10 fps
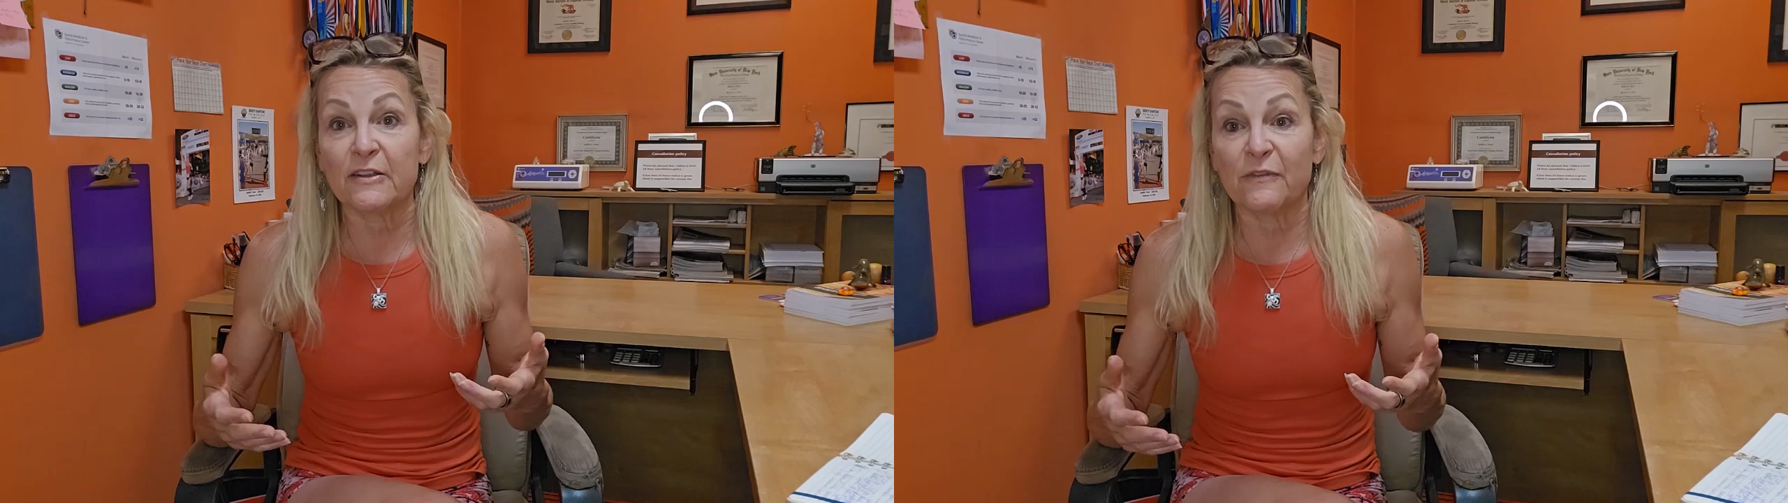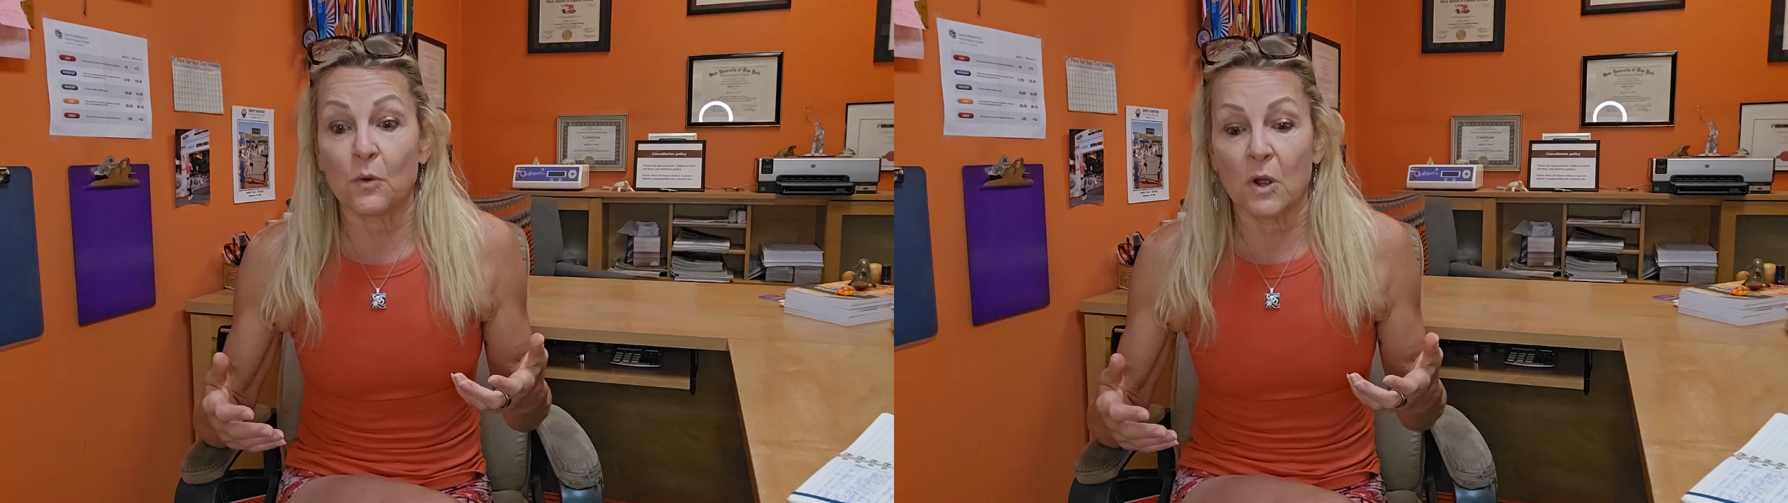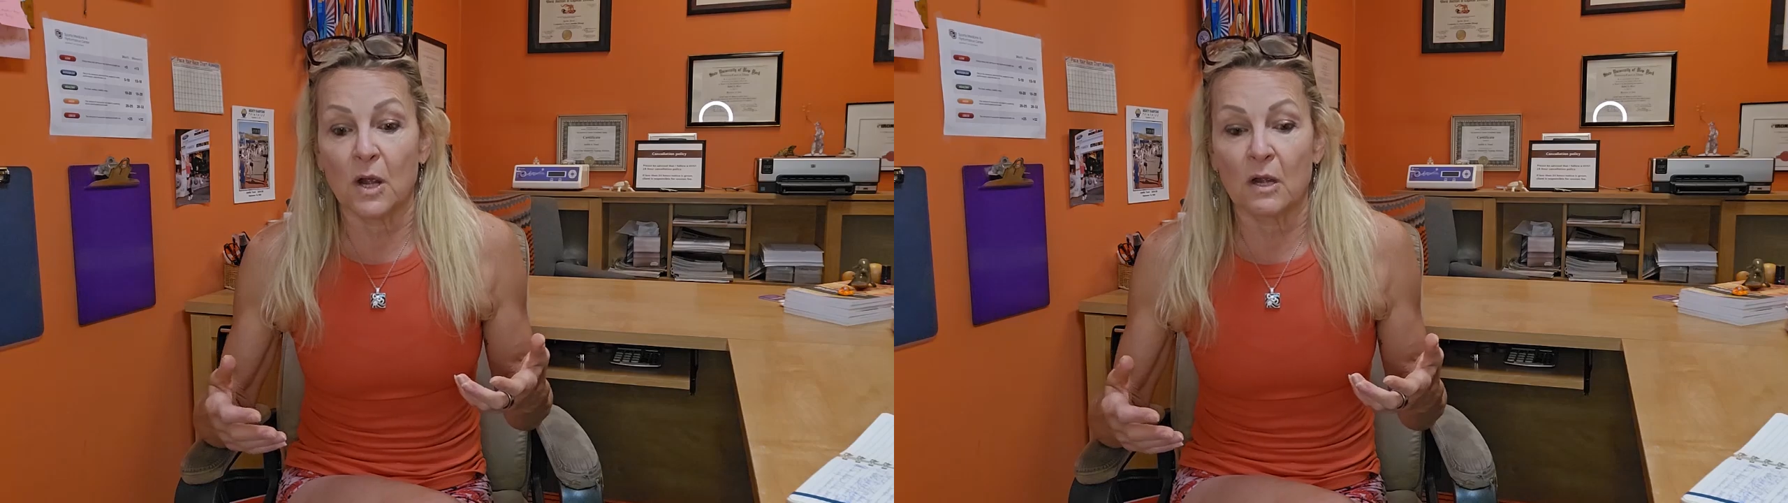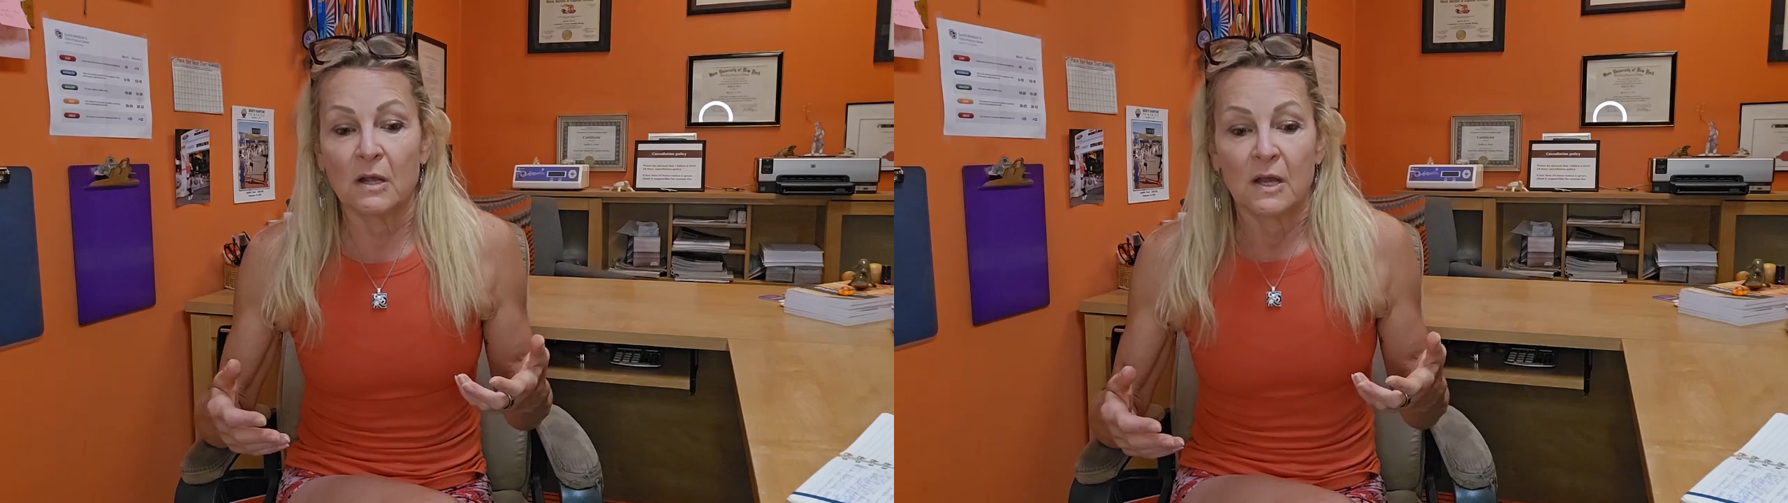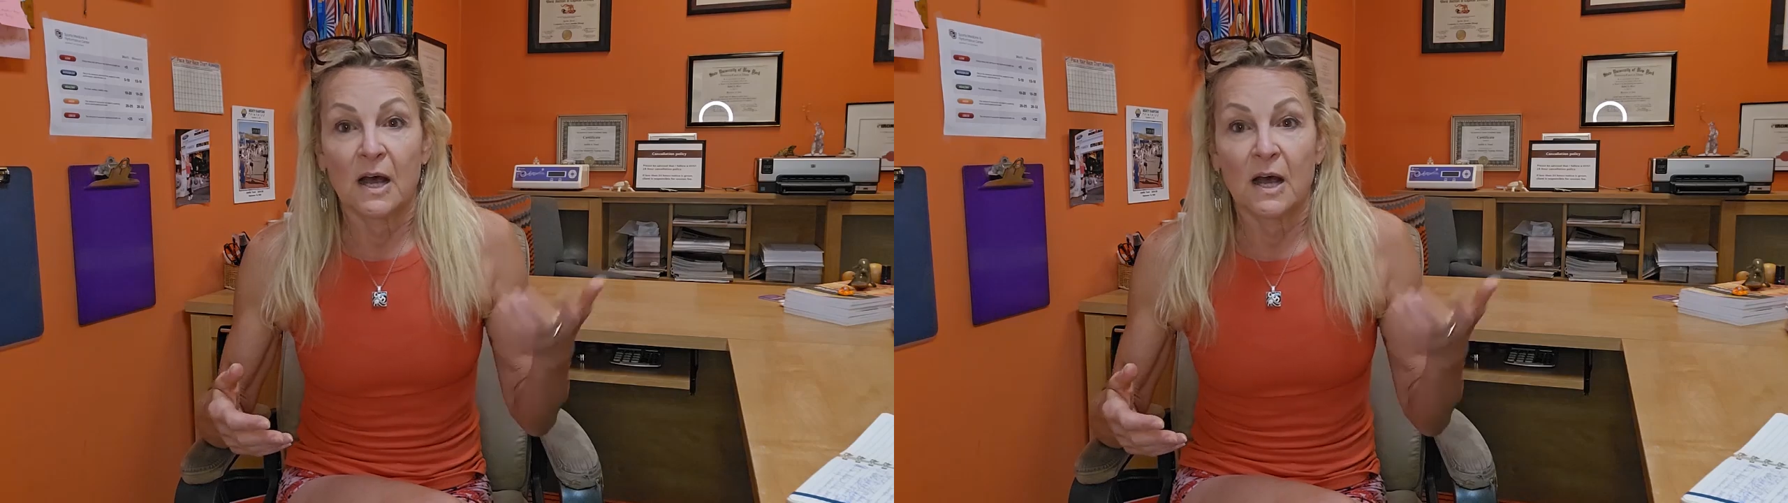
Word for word: for